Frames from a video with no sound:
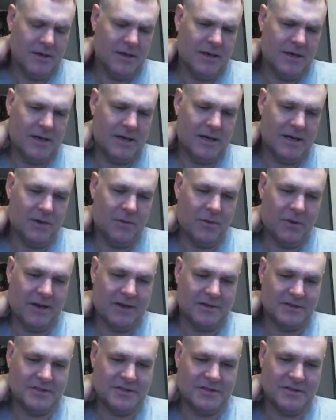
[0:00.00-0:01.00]
What
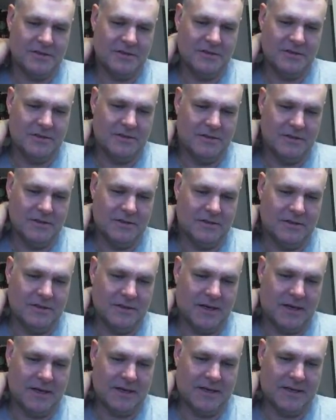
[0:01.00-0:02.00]
else?
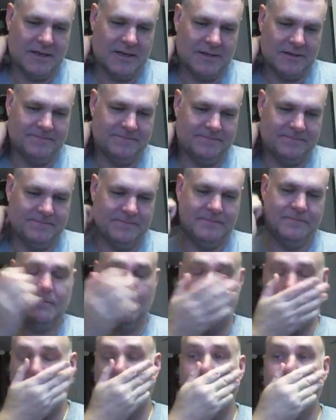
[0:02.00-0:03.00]
I
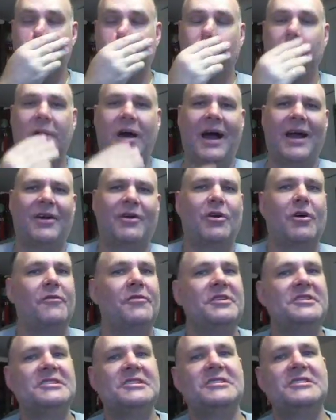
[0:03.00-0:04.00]
don't know if
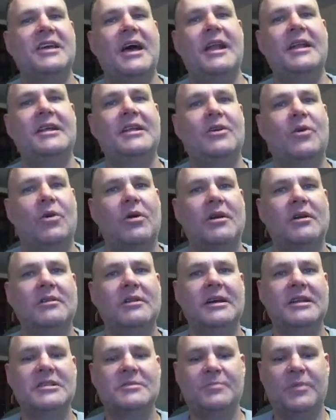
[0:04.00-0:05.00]
it's intended or a
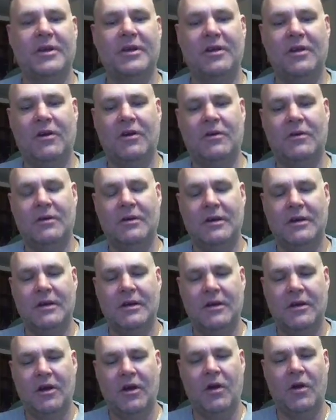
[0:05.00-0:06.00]
glitch, but you know,
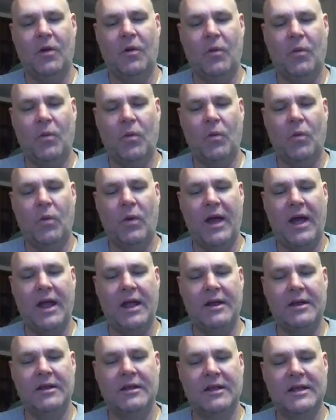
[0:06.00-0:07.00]

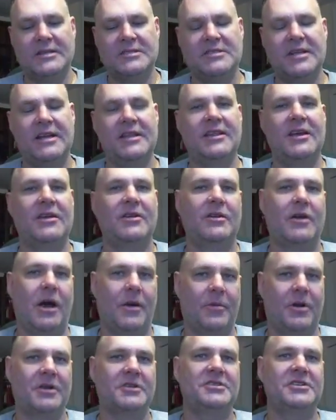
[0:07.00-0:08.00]
when, let's say that
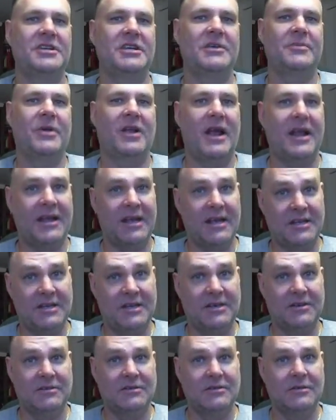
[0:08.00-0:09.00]
I'm on a team and I get
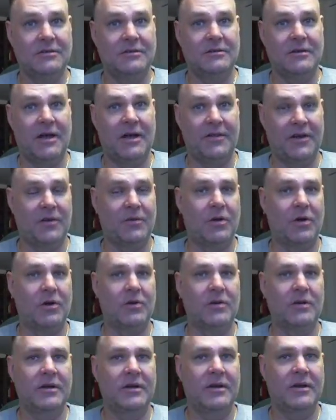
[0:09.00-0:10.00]
killed and they're
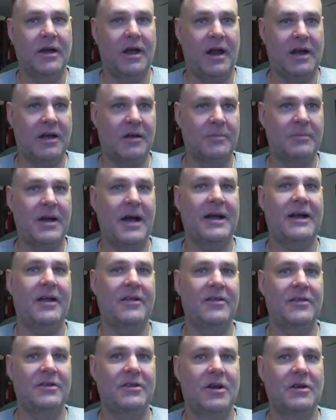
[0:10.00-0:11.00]
rogue, and I come back out
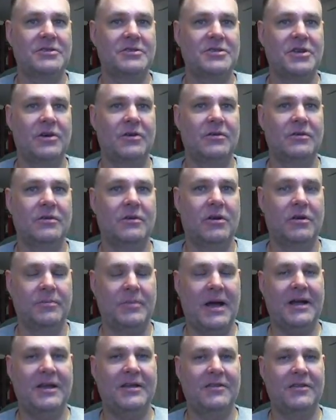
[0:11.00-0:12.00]
of the Dark Zone, or
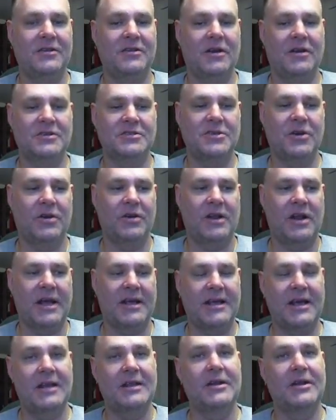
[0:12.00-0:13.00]
back into the Dark Zone, and I
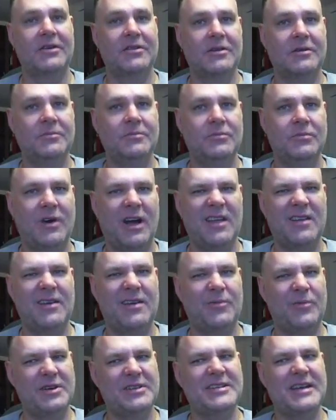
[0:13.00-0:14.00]
get near them,
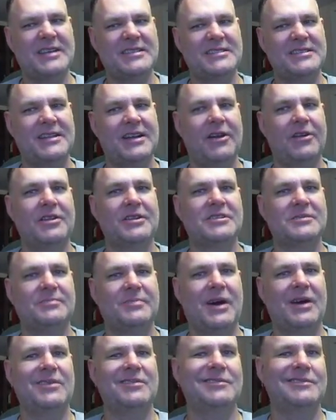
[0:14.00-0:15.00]
and we tested out, it's
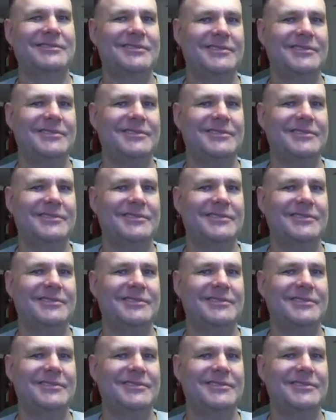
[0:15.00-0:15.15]
about